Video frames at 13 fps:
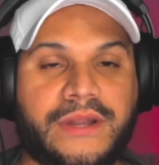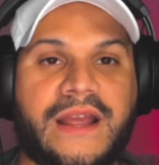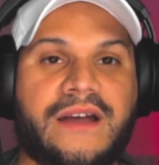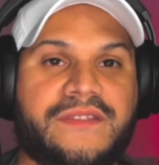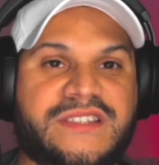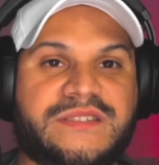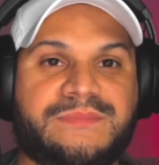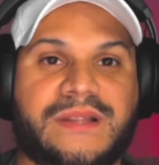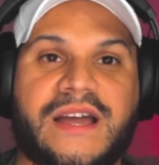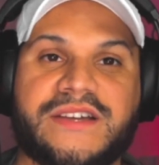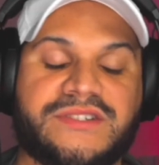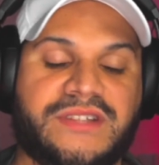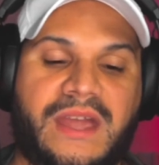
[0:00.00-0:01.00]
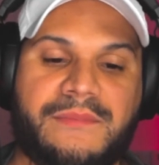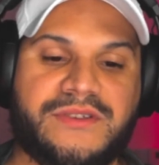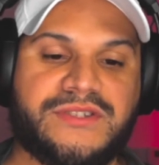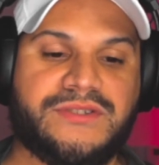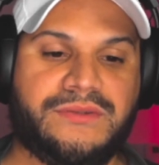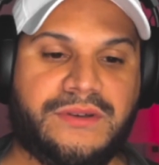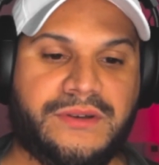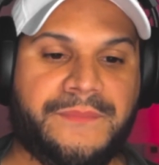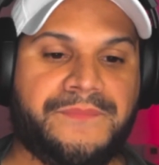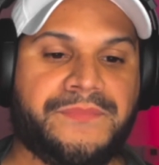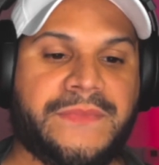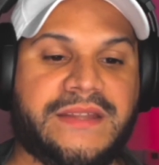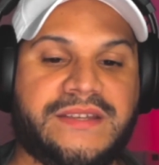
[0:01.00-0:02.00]
Lane, how they splash damage to the
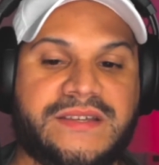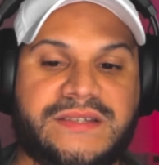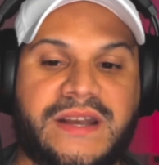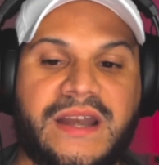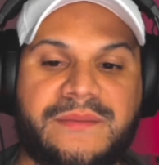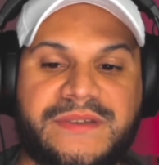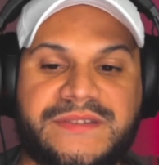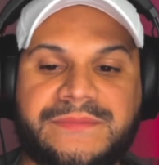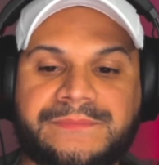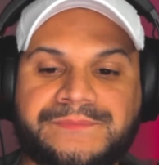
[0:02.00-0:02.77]
adjacent enemies,